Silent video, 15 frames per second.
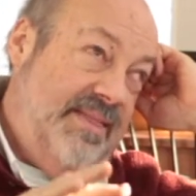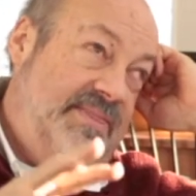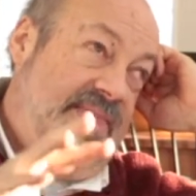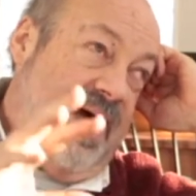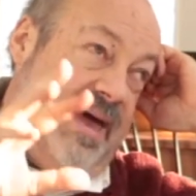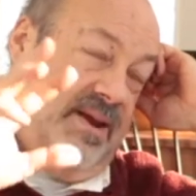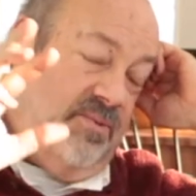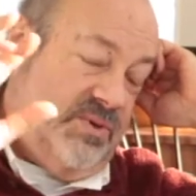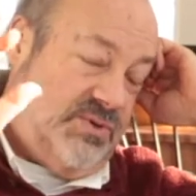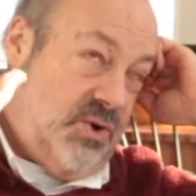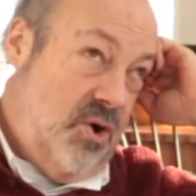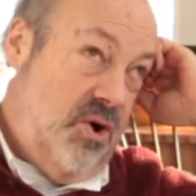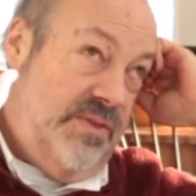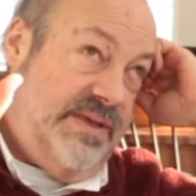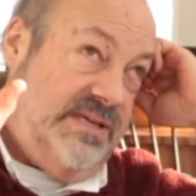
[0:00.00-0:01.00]
that it was
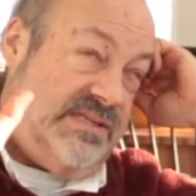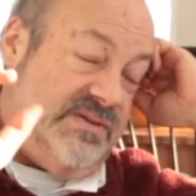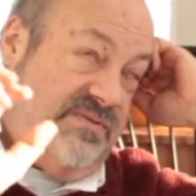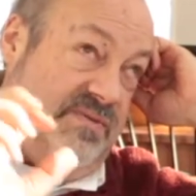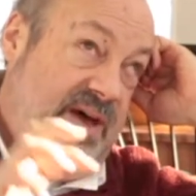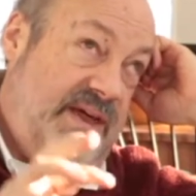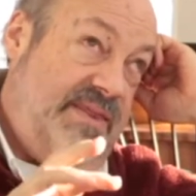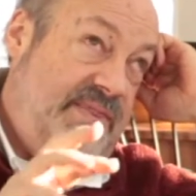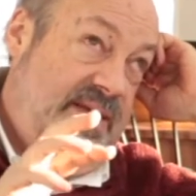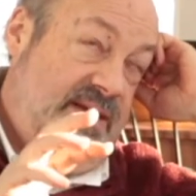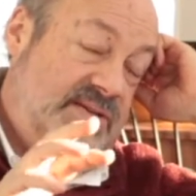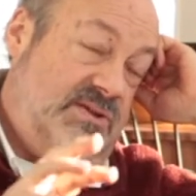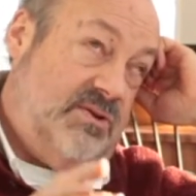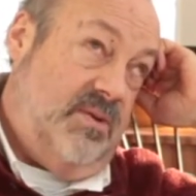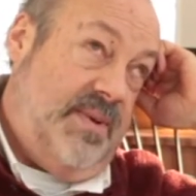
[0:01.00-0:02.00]
all these fun
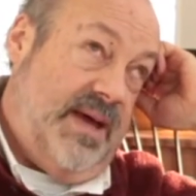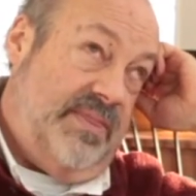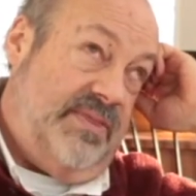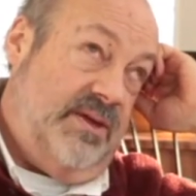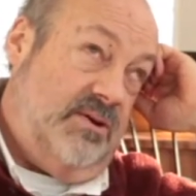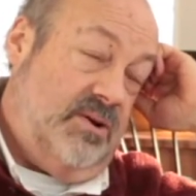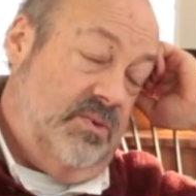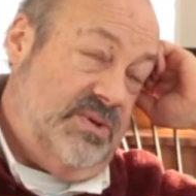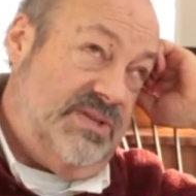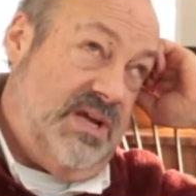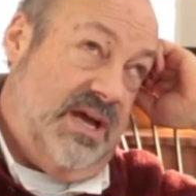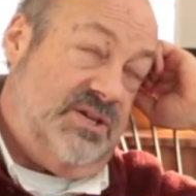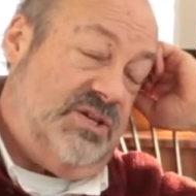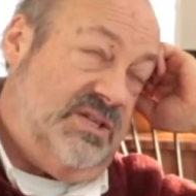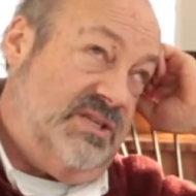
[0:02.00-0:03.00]
things that are about theater. It was
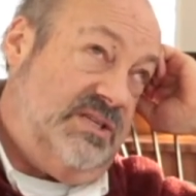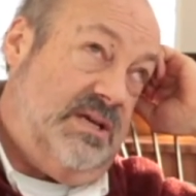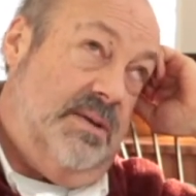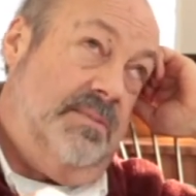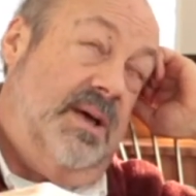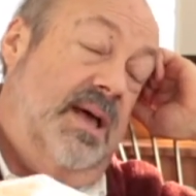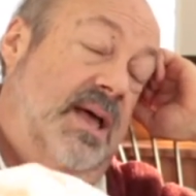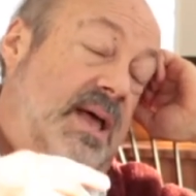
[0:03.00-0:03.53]
not just some